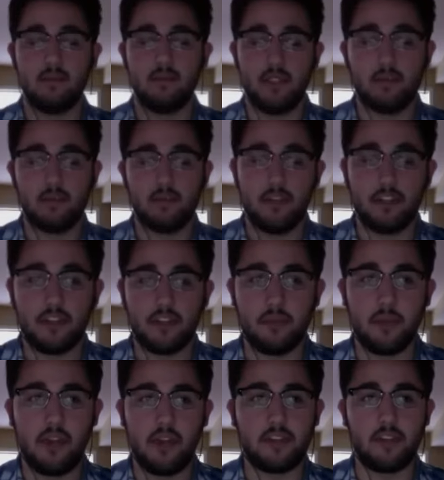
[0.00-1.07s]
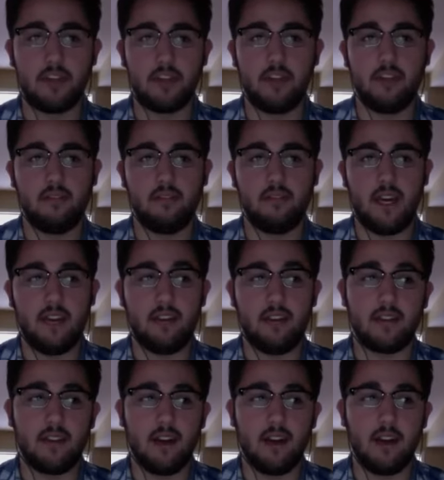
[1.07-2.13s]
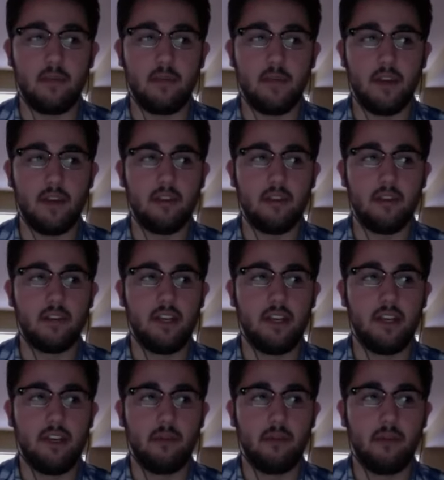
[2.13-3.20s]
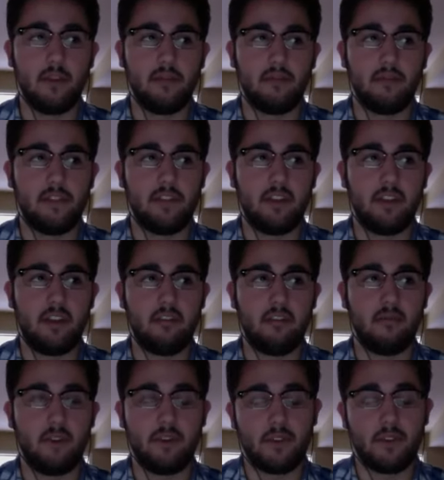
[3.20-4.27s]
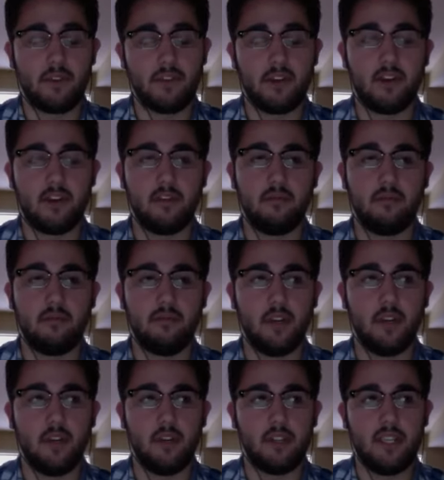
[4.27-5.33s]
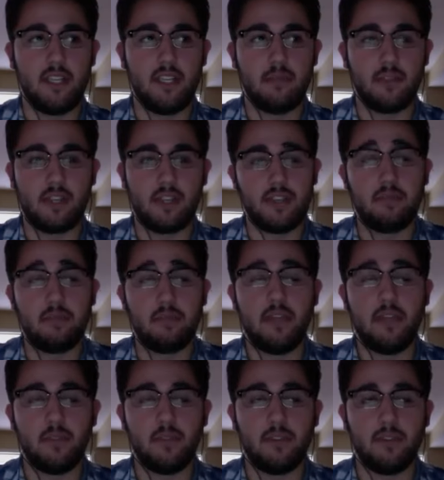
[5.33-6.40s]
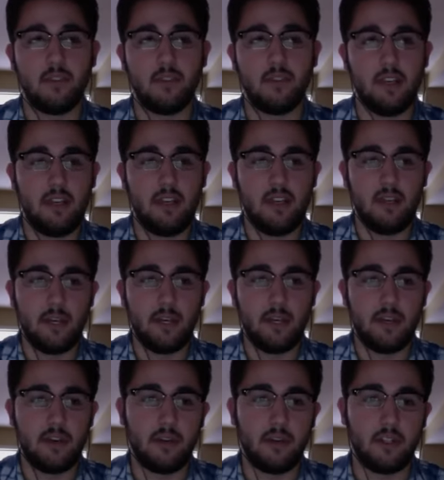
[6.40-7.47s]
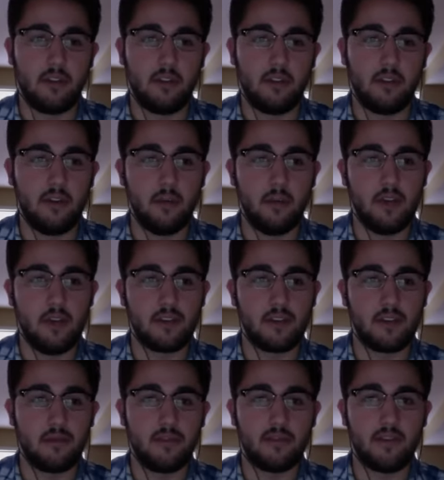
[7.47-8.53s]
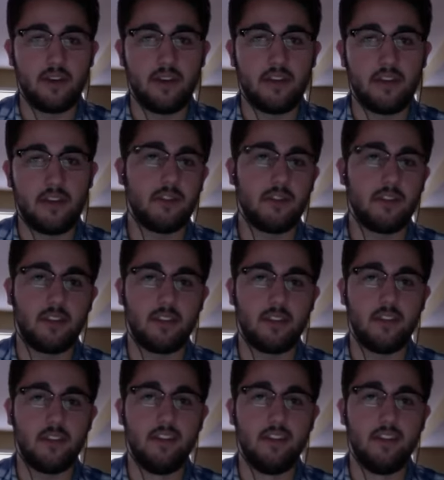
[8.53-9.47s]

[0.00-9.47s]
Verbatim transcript: with this project, we actually had that time, and when the when it first started, uh, the team was 18 people, and we didn't know each other all that well, so it was very interesting